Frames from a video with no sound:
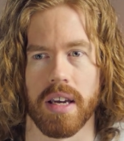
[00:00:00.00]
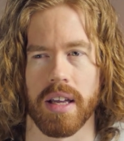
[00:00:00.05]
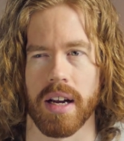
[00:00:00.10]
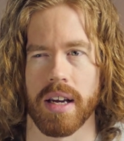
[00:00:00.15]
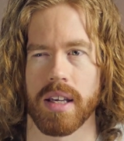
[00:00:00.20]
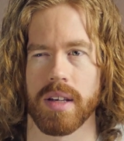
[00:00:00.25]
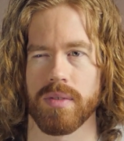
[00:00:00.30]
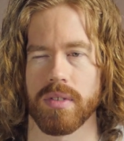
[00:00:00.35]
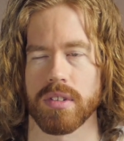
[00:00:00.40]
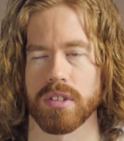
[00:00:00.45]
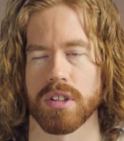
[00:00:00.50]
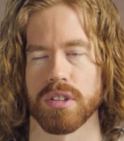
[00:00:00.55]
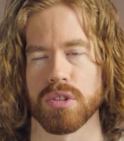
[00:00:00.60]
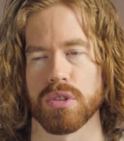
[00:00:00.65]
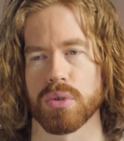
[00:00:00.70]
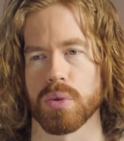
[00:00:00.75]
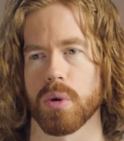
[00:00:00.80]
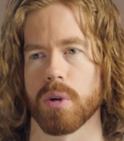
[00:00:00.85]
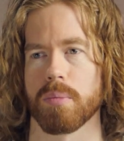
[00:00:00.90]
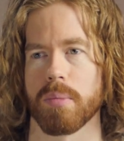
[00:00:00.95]
and I even
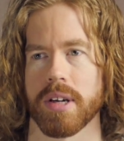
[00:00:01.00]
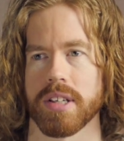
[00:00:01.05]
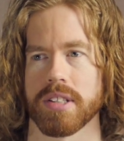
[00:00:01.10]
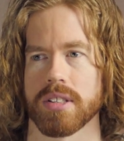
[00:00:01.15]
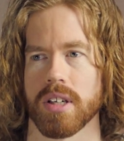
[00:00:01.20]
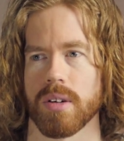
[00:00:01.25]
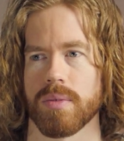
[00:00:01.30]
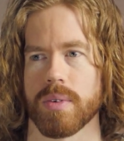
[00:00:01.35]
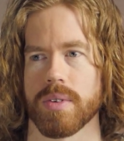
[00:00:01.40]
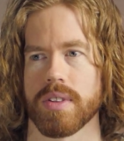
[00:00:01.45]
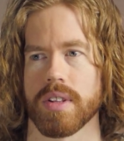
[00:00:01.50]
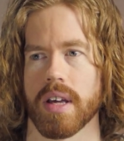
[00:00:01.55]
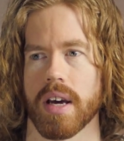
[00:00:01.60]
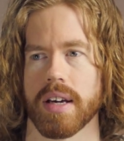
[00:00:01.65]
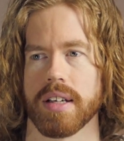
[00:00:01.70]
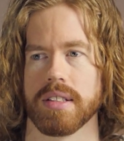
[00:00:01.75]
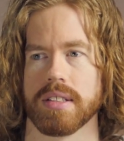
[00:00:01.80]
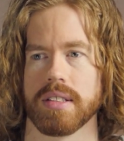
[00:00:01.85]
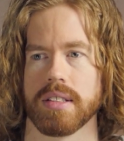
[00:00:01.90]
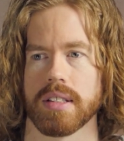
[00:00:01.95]
consoled myself with the
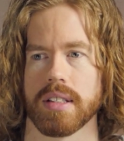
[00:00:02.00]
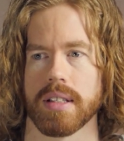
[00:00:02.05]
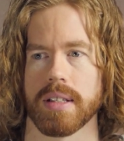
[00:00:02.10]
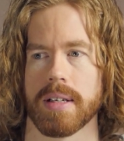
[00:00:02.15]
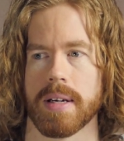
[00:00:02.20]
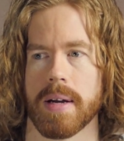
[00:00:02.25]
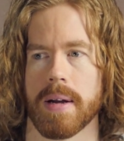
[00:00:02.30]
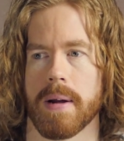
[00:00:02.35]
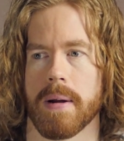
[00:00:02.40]
idea